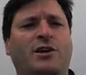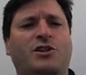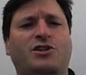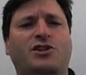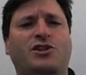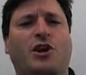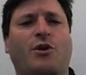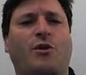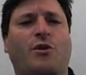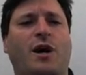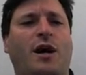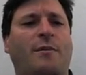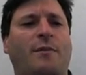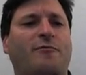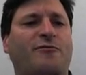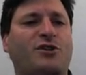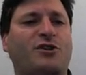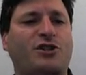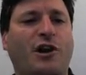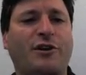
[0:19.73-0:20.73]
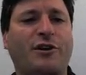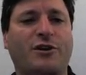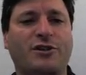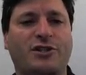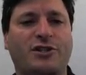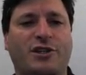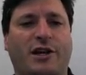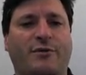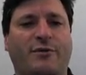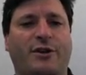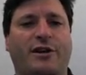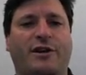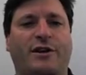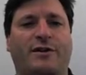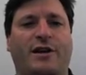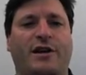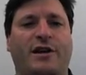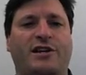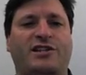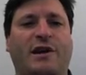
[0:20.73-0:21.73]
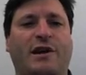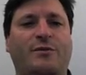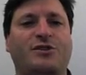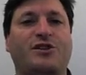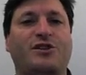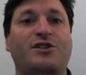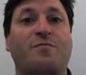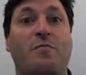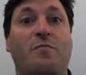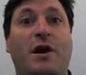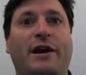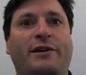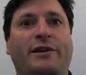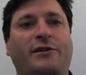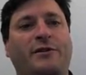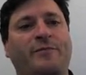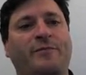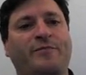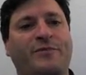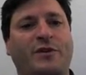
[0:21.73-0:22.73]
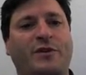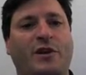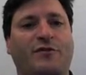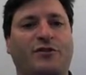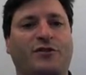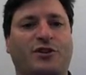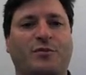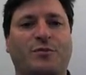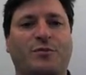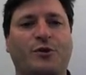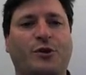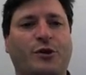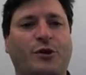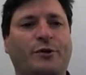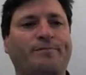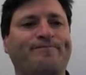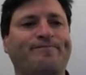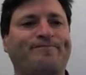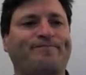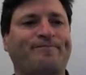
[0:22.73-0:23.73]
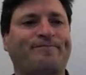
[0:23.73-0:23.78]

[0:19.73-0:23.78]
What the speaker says: So for starters, I want to establish this model of the computer.